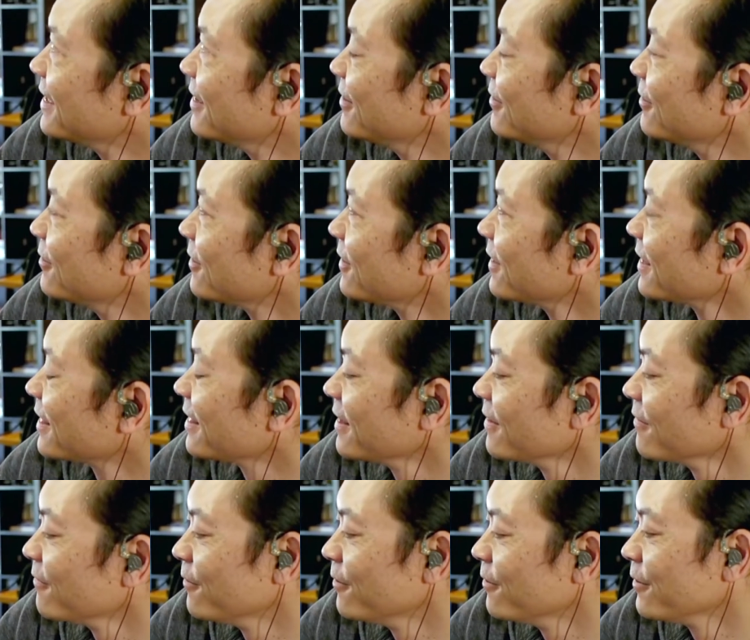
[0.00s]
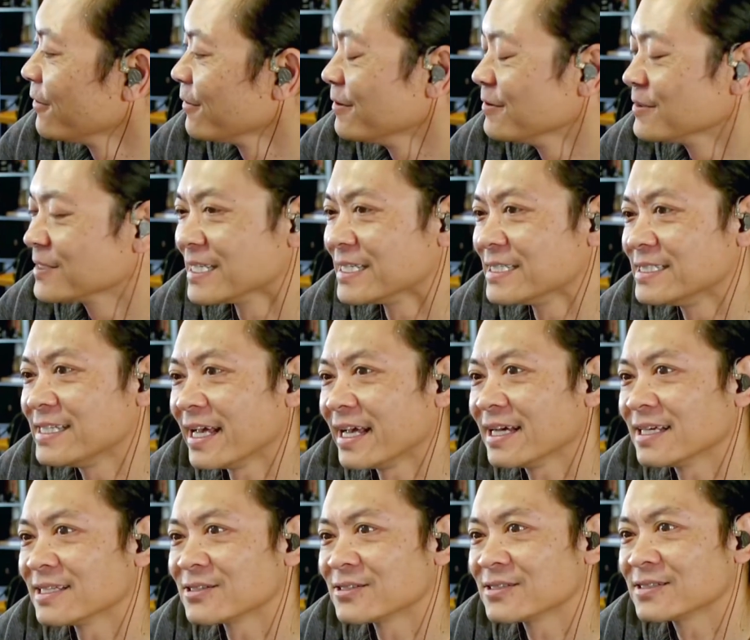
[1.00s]
we were at it was a
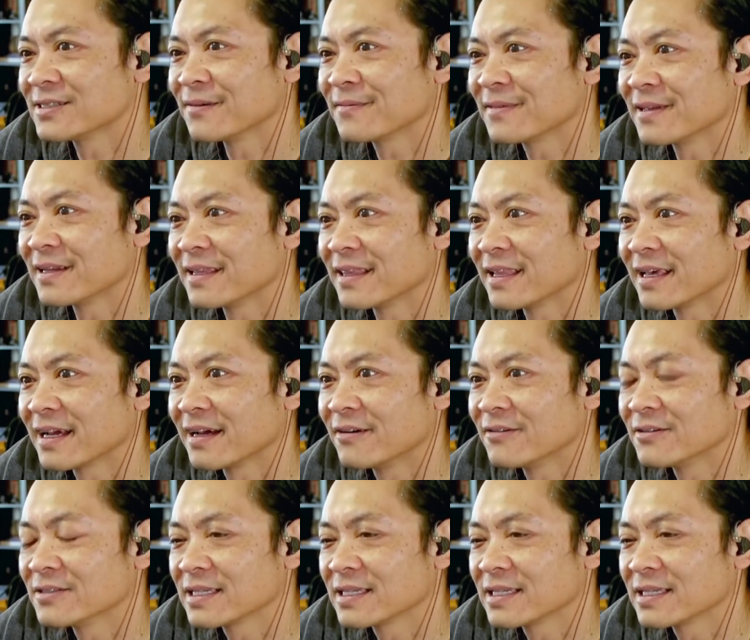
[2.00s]
dance or something, and that guy was